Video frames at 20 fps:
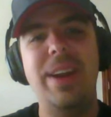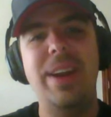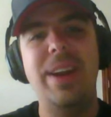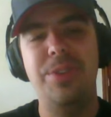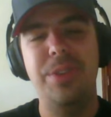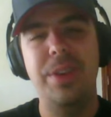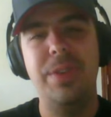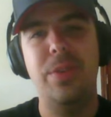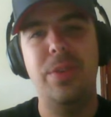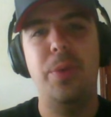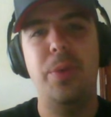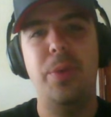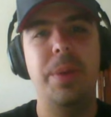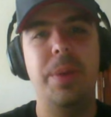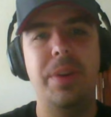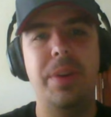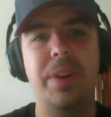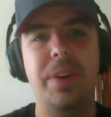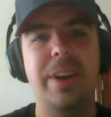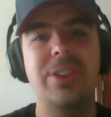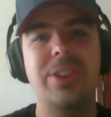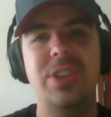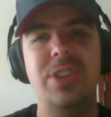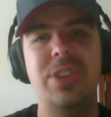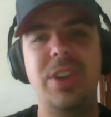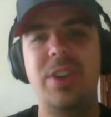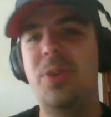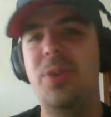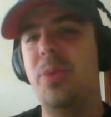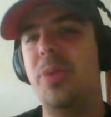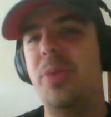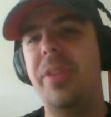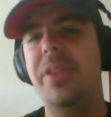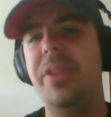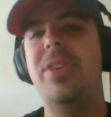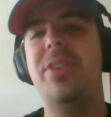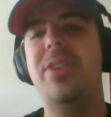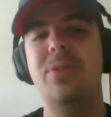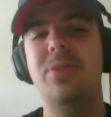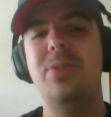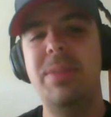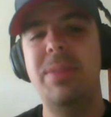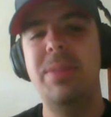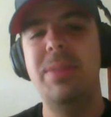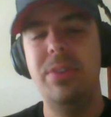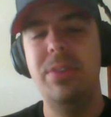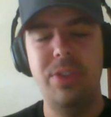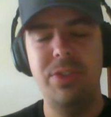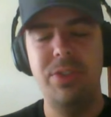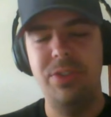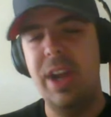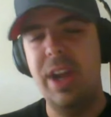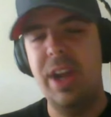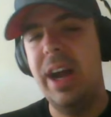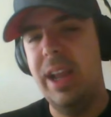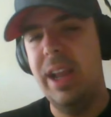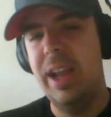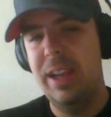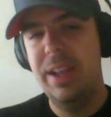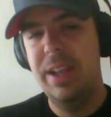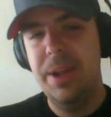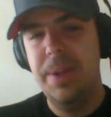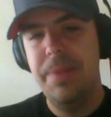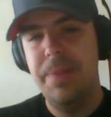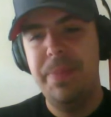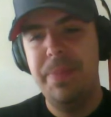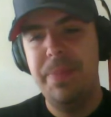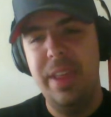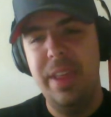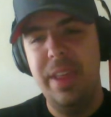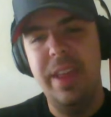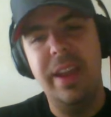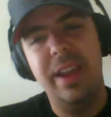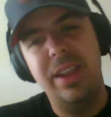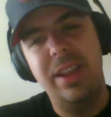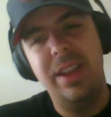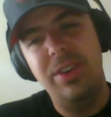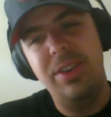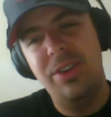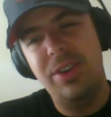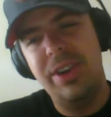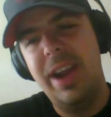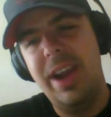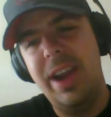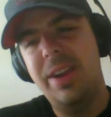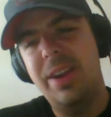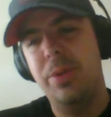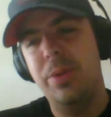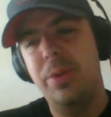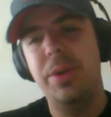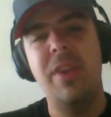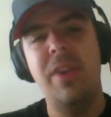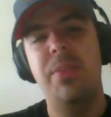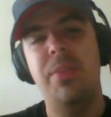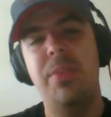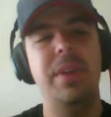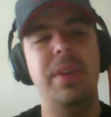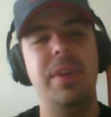wide receiver 1 production and you're one of the 2 teams that just not. Like you're kind of working from a